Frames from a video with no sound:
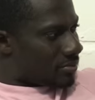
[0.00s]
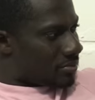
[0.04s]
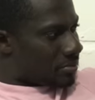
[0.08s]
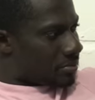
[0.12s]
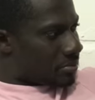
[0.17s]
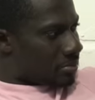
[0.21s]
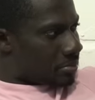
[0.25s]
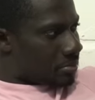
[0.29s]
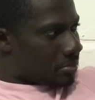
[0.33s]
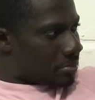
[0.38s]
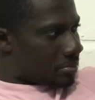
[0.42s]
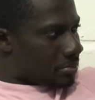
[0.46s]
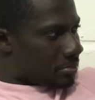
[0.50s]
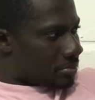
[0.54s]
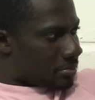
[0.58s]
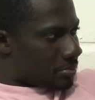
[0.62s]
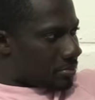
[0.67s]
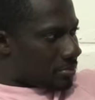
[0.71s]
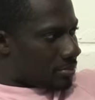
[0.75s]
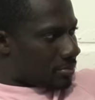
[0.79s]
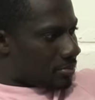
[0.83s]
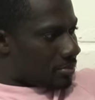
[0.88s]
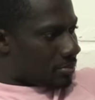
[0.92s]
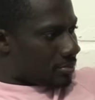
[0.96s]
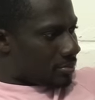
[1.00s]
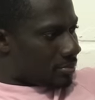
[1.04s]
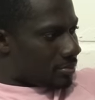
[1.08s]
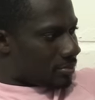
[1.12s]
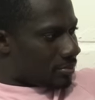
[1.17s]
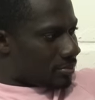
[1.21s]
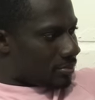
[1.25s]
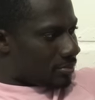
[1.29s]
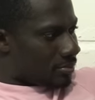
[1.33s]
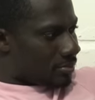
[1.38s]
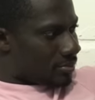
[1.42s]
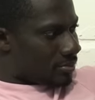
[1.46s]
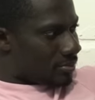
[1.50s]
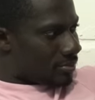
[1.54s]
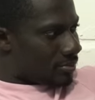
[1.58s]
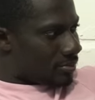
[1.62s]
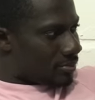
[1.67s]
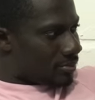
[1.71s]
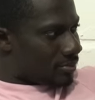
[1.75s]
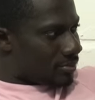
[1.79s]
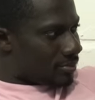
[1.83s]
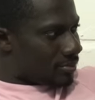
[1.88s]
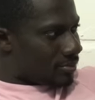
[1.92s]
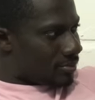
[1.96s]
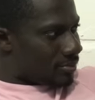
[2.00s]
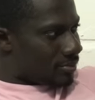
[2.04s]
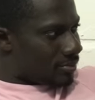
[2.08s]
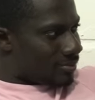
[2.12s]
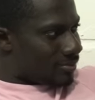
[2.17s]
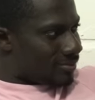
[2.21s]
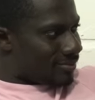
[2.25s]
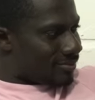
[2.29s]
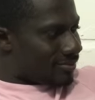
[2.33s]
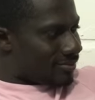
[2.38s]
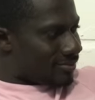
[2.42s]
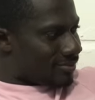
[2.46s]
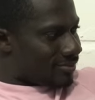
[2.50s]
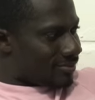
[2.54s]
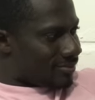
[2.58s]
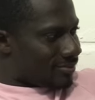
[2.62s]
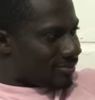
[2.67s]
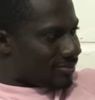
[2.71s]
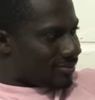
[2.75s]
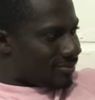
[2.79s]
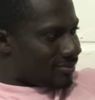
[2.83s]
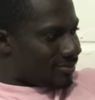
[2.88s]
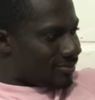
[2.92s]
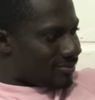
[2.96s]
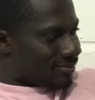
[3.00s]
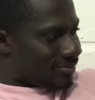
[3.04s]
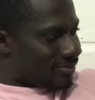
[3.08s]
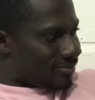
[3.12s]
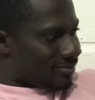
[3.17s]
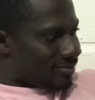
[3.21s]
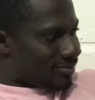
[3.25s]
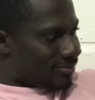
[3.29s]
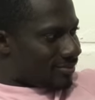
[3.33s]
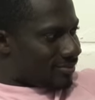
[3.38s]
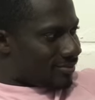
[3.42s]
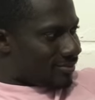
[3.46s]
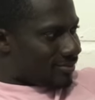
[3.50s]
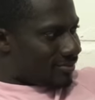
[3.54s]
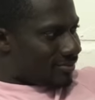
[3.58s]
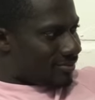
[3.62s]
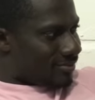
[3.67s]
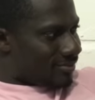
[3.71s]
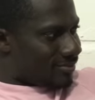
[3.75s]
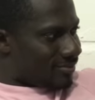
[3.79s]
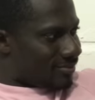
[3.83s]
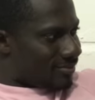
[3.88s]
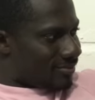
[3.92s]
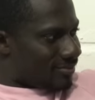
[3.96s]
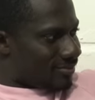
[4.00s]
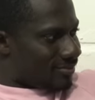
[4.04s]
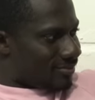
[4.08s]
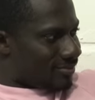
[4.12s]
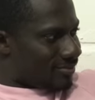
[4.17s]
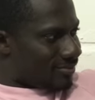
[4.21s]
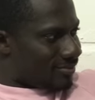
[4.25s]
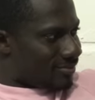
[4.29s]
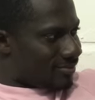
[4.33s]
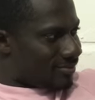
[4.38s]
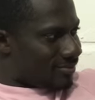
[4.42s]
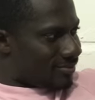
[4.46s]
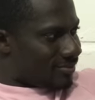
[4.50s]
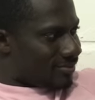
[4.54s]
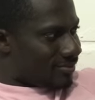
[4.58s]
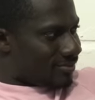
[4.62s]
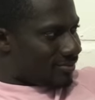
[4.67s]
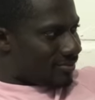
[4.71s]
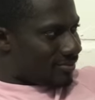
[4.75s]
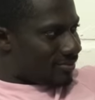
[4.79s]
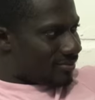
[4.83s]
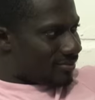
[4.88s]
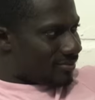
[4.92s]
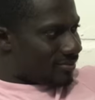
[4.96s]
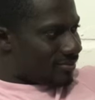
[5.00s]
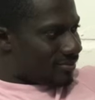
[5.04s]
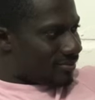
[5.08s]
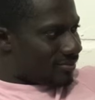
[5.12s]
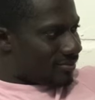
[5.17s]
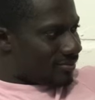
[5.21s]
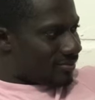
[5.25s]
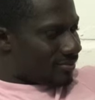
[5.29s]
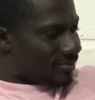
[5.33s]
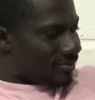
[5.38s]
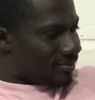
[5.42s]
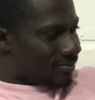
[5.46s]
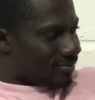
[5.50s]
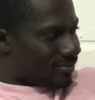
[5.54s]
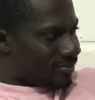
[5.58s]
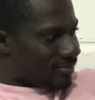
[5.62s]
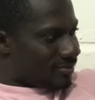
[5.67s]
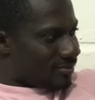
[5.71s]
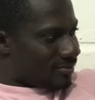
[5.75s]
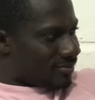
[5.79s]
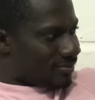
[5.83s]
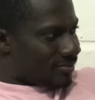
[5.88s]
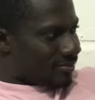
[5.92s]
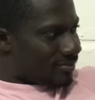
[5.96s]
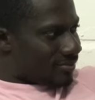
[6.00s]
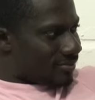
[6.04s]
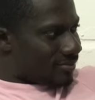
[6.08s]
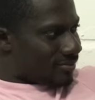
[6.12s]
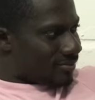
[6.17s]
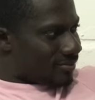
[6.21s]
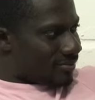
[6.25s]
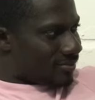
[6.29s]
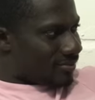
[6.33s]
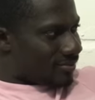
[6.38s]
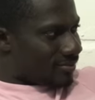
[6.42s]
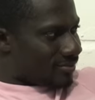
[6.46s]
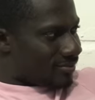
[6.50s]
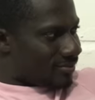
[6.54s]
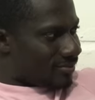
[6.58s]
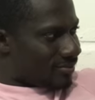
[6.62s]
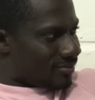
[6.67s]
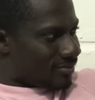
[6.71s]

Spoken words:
No words are spoken by the person on screen.